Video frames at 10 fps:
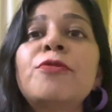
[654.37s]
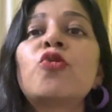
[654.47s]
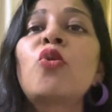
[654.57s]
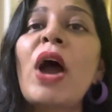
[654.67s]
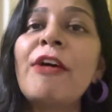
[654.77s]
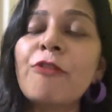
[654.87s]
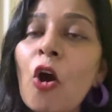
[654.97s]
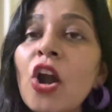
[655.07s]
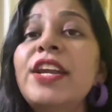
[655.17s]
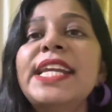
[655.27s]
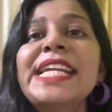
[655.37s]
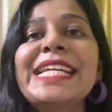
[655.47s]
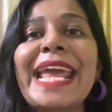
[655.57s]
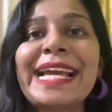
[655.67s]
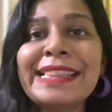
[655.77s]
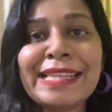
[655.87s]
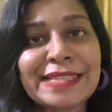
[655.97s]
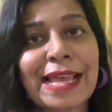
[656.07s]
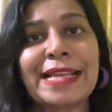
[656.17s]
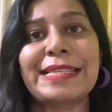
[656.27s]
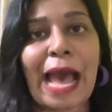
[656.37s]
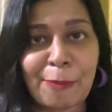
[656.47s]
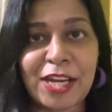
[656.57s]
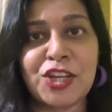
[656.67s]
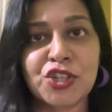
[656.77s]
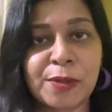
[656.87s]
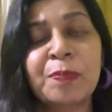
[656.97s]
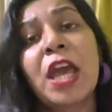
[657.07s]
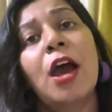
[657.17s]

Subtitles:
who have already taken this examination.